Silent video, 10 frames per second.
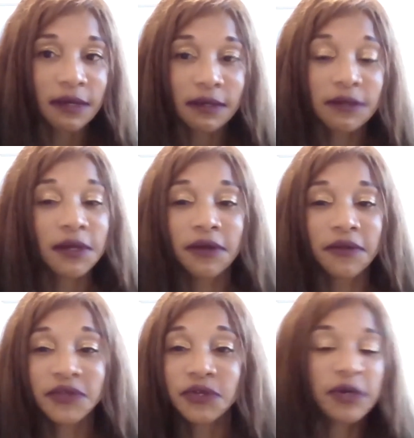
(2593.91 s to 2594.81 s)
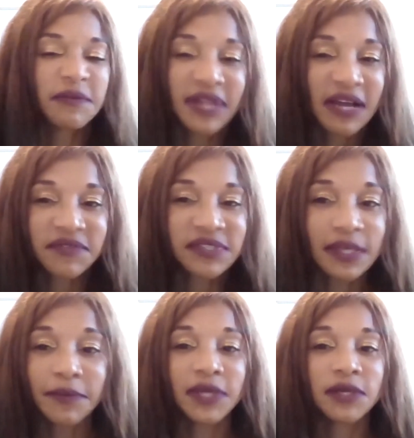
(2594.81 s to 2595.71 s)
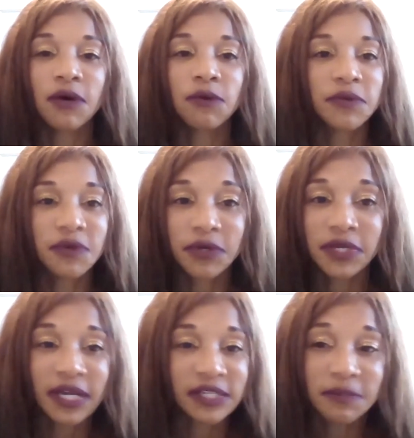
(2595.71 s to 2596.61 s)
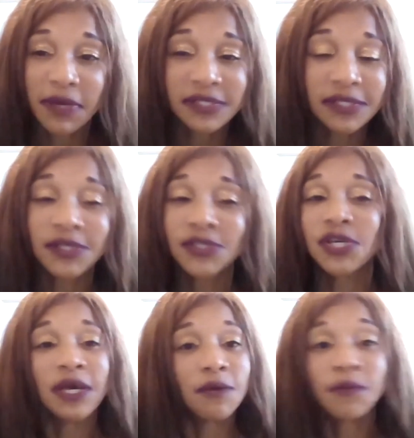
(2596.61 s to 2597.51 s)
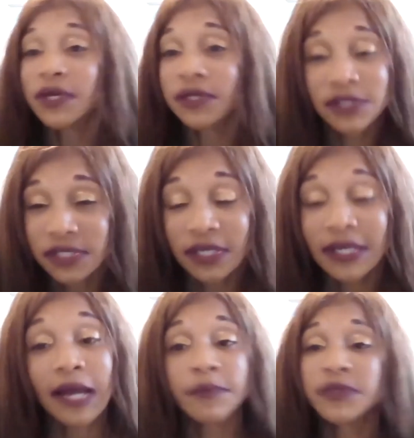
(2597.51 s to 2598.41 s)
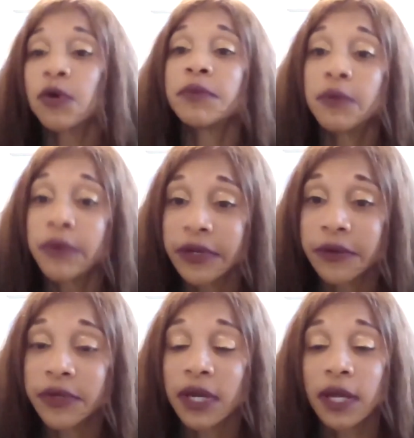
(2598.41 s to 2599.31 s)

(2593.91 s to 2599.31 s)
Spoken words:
You don't even have to send me a note with your connection message. We can just connect, but don't be weird.